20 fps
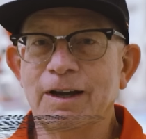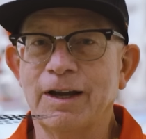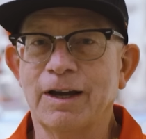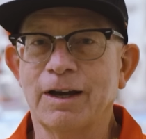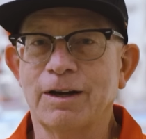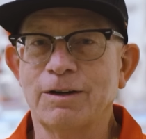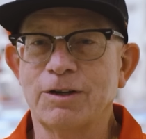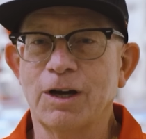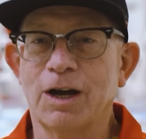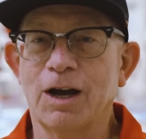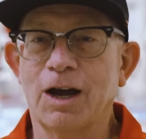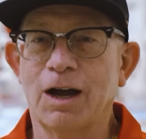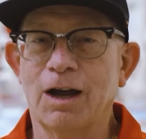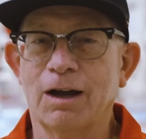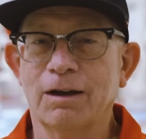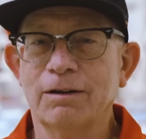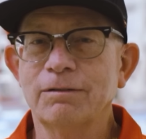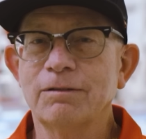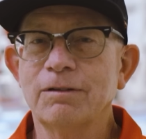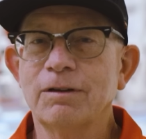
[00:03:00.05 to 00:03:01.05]
And
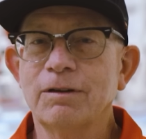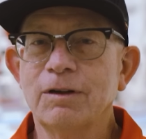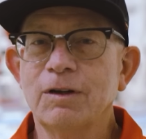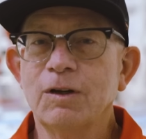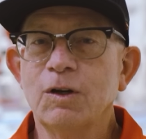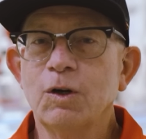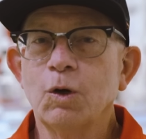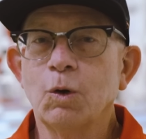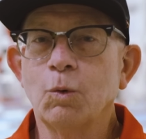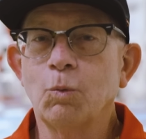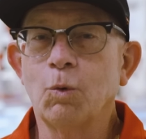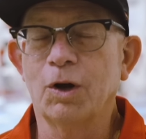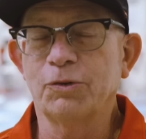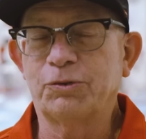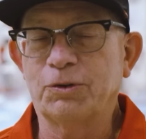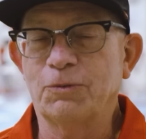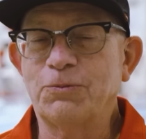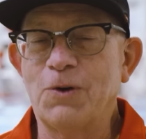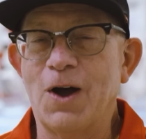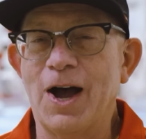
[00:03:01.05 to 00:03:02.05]

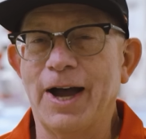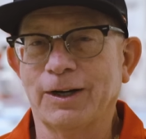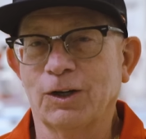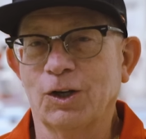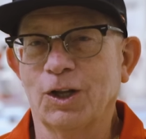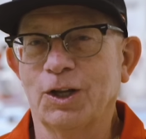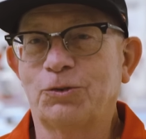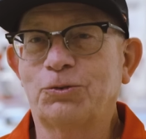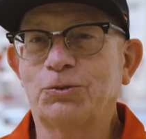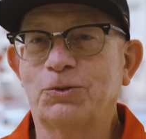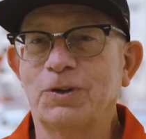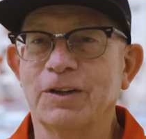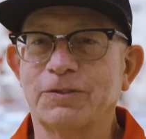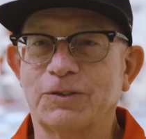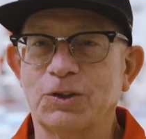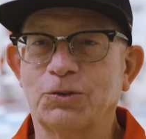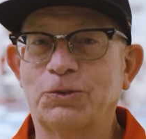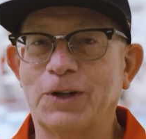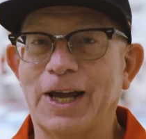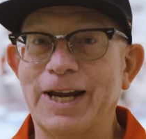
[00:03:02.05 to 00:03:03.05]
was a finalist at
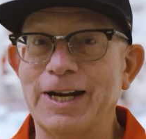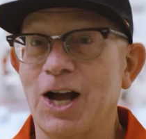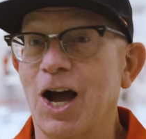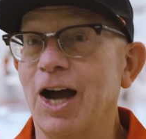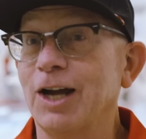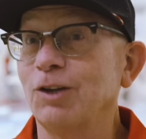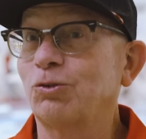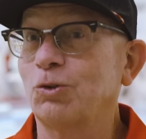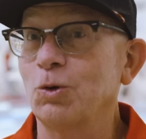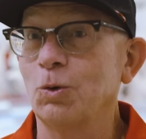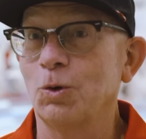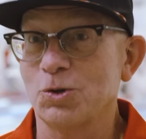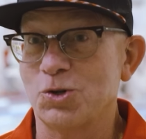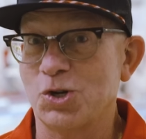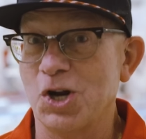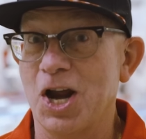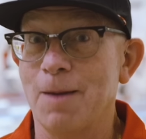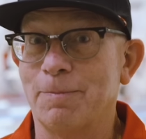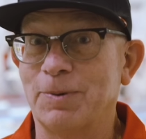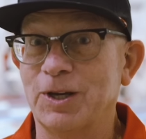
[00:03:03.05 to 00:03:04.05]
the state high school
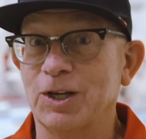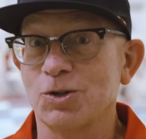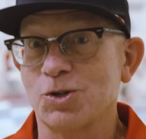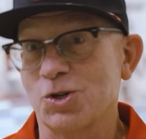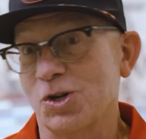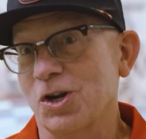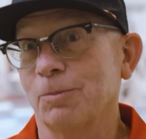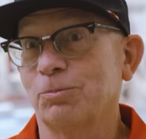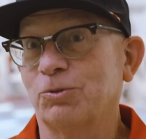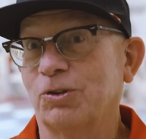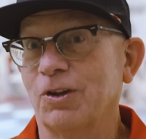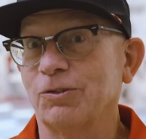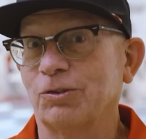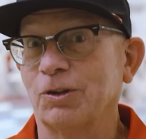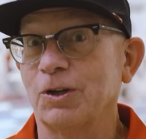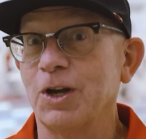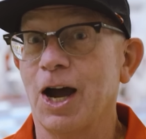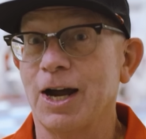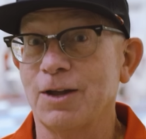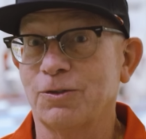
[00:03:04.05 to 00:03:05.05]
championships
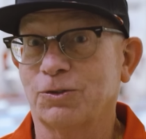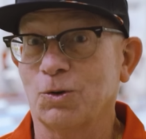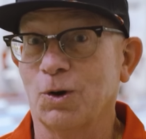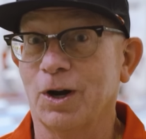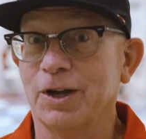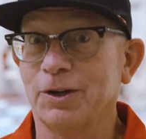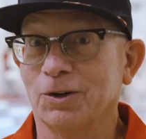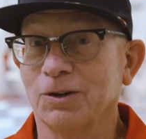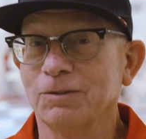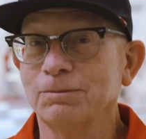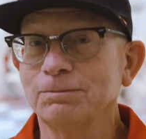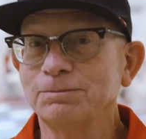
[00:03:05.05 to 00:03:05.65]
as a 9th grader.